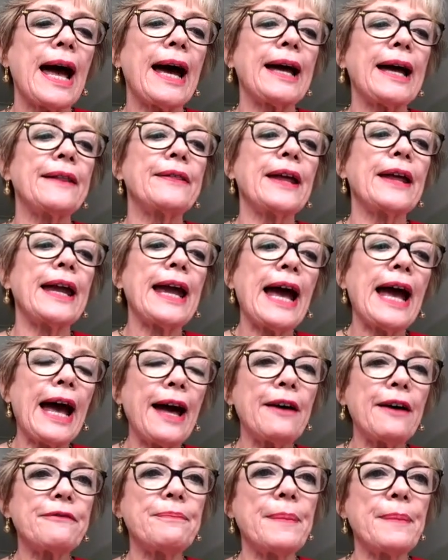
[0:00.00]
and they
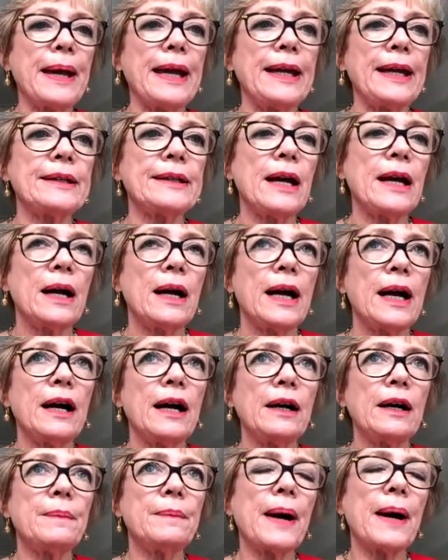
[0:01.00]
have made
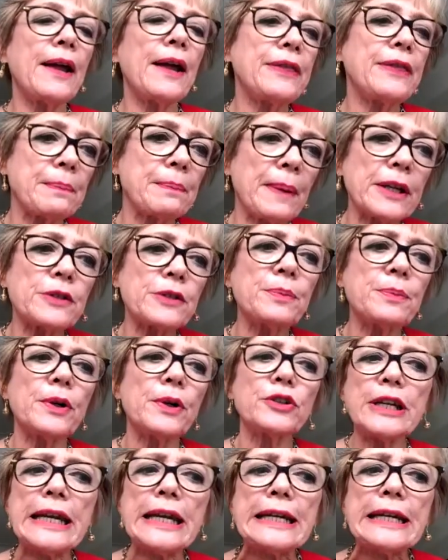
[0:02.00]
I think much more
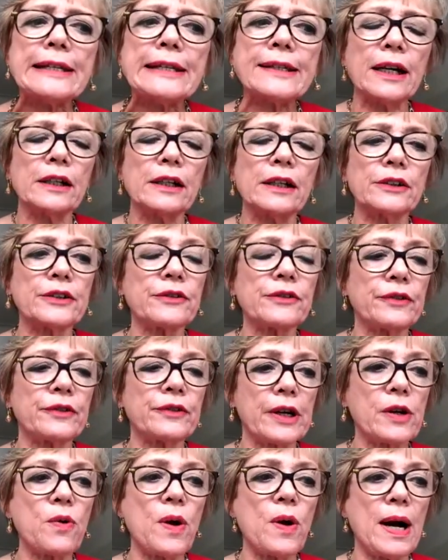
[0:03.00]
detailed
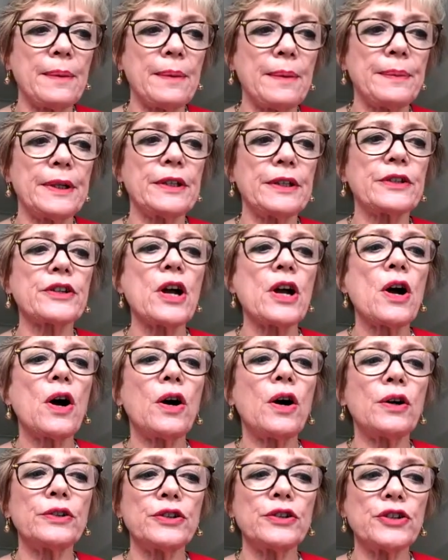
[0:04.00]
requirements
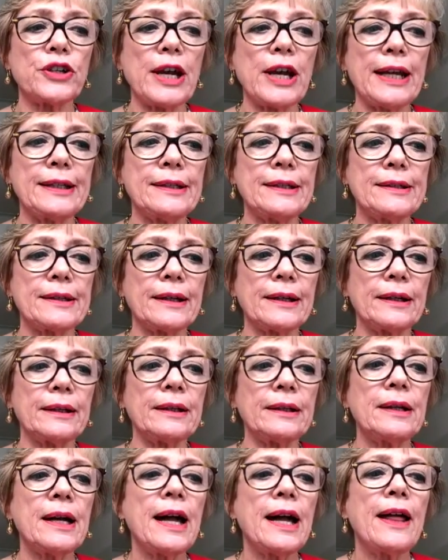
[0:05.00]
on
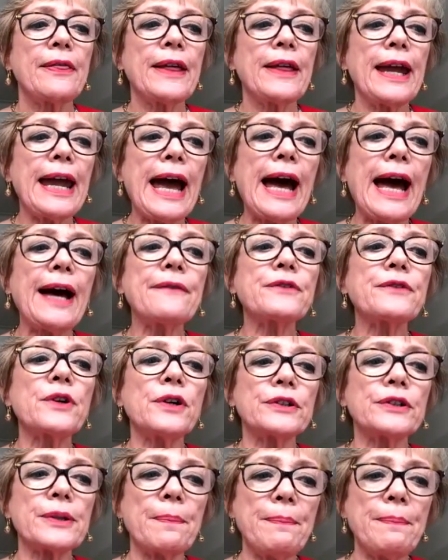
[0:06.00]
gender. They have
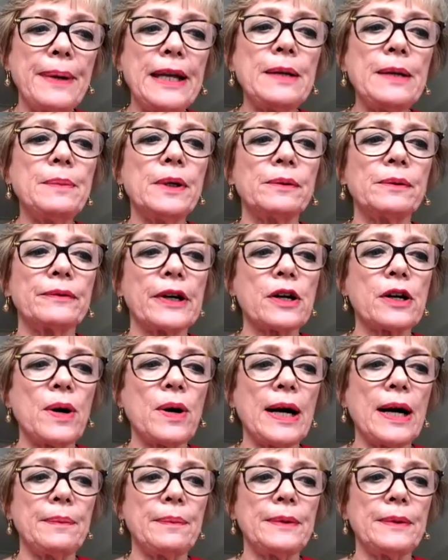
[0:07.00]
got minimal
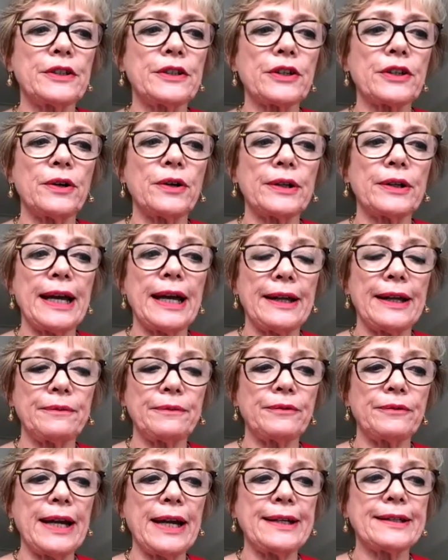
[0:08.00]
requirements on
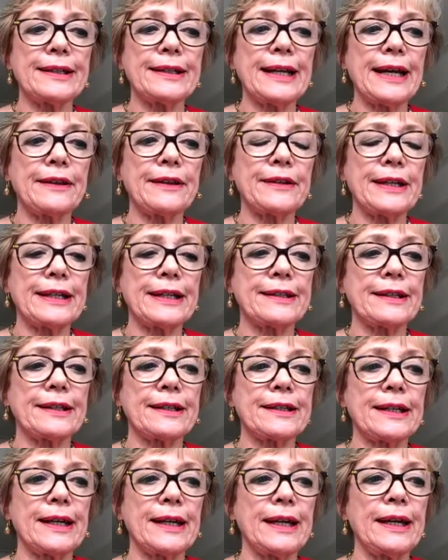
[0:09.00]
race and
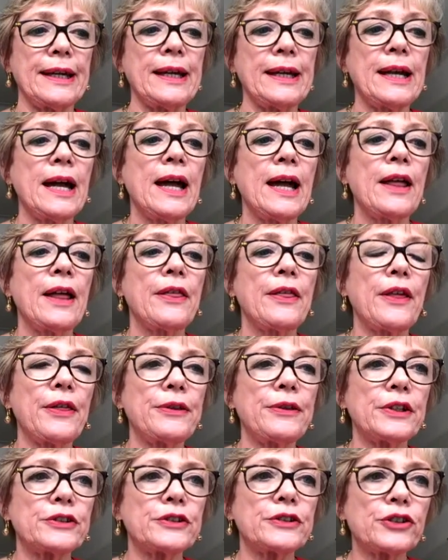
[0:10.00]
ethnicity.
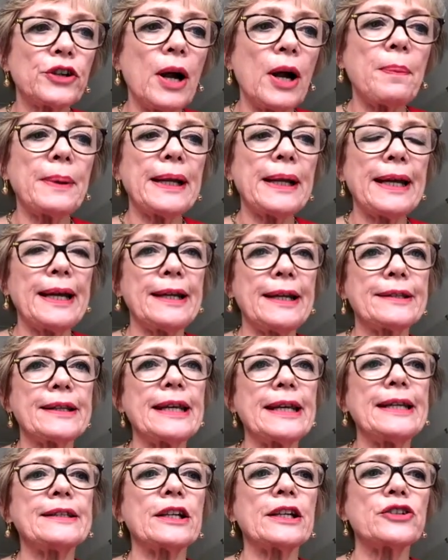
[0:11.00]
The trouble is,
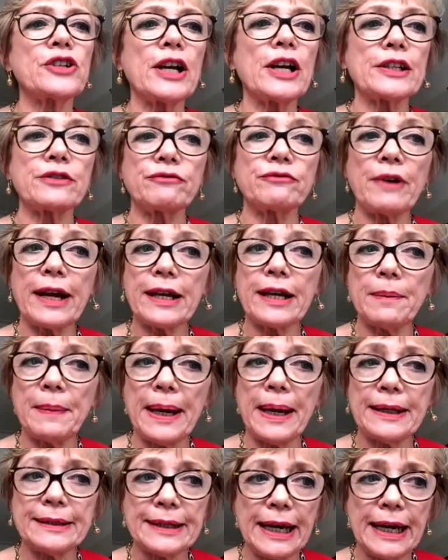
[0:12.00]
these are just
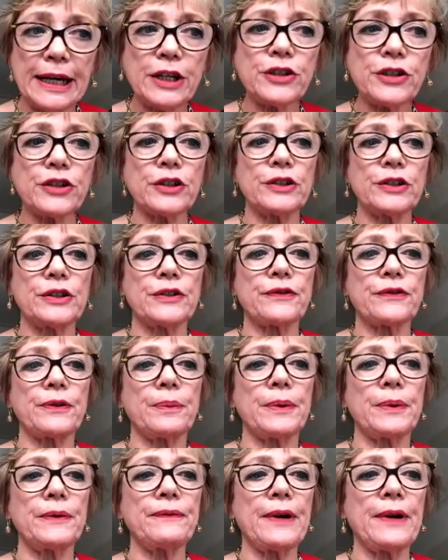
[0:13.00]
recommendations
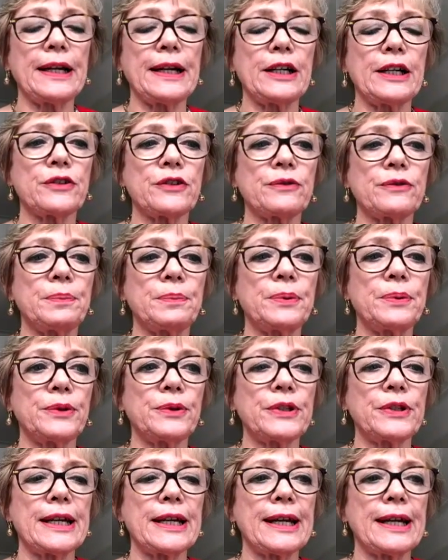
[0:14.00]
from the Financial
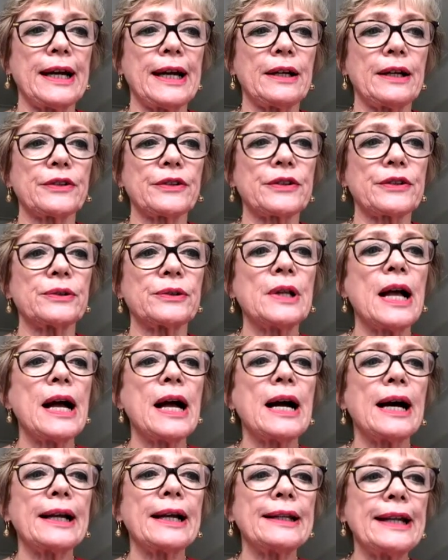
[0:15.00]
Reporting Council.
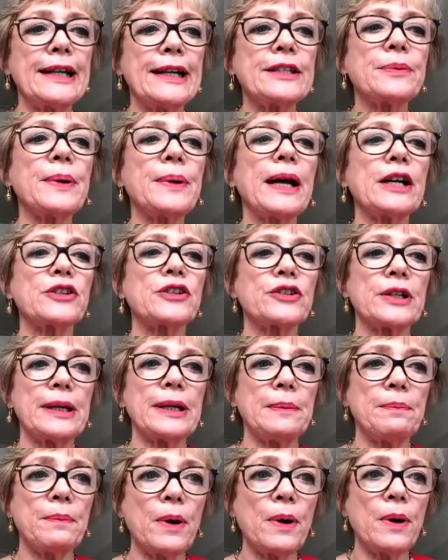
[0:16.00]
Unless we
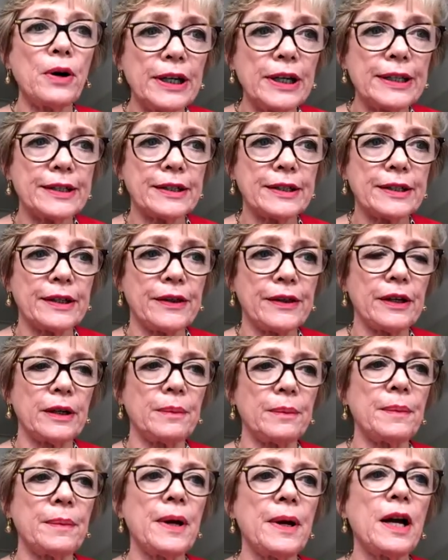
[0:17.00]
actually monitor
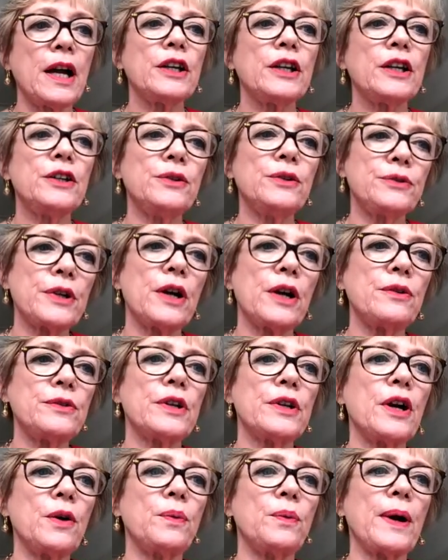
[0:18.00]
them, you don't
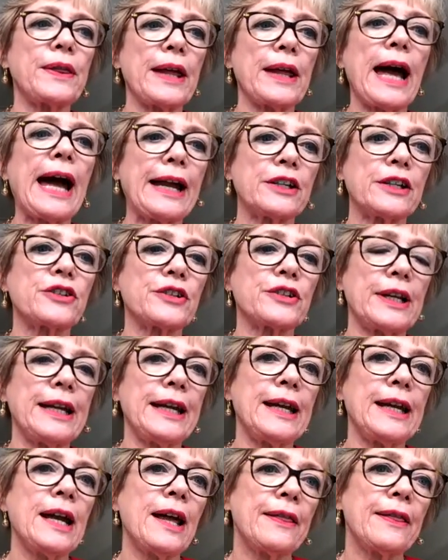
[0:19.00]
know whether
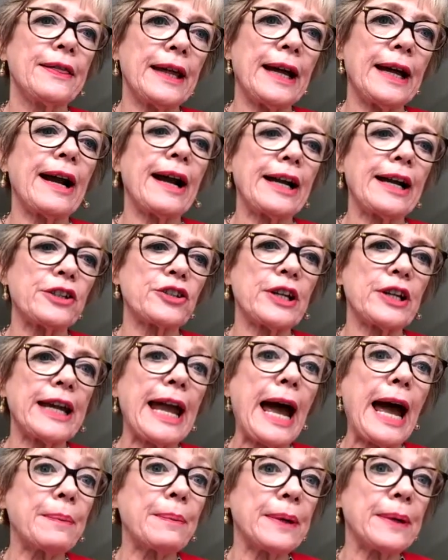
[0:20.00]
they're actually
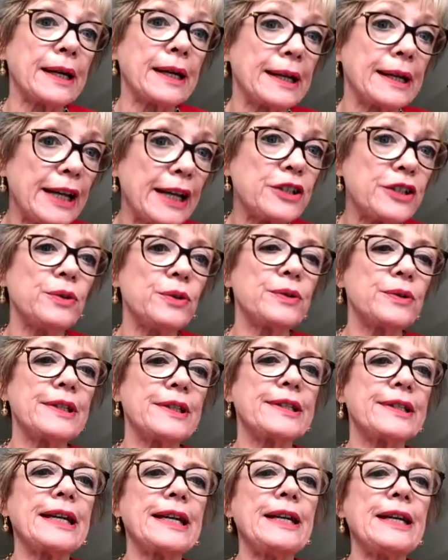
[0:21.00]
happening. And as you can
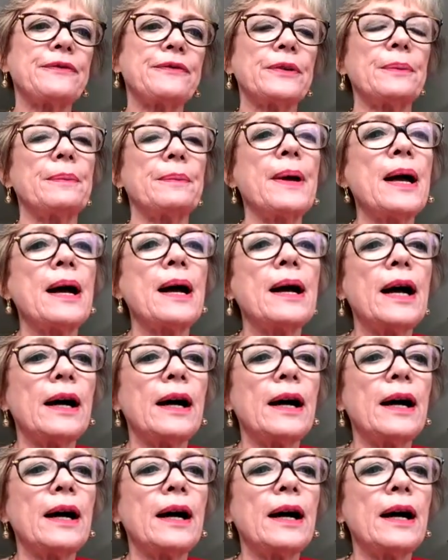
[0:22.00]
see from